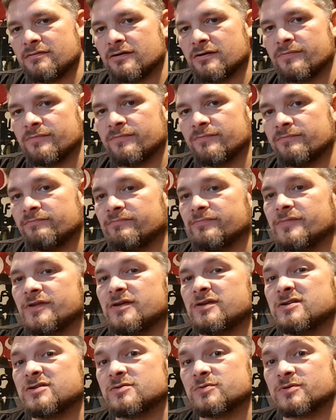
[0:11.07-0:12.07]
I um,
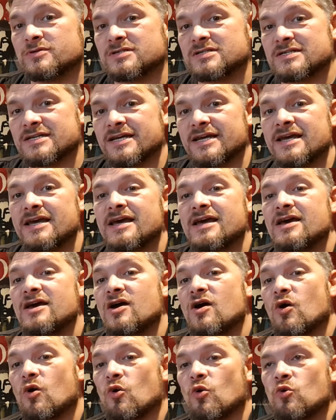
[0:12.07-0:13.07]
just want to see
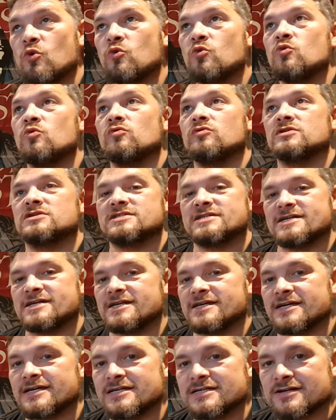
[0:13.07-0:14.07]
all the
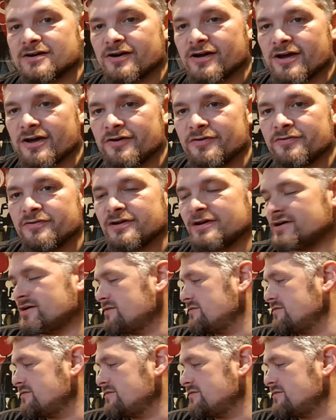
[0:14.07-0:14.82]
CDs I own.